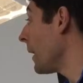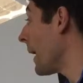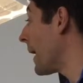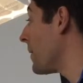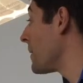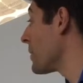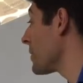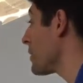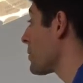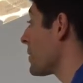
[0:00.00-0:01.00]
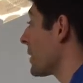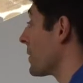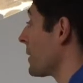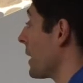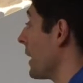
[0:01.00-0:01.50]
And this is an interesting
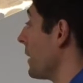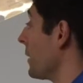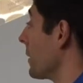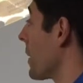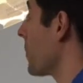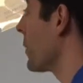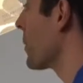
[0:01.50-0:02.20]
study a couple of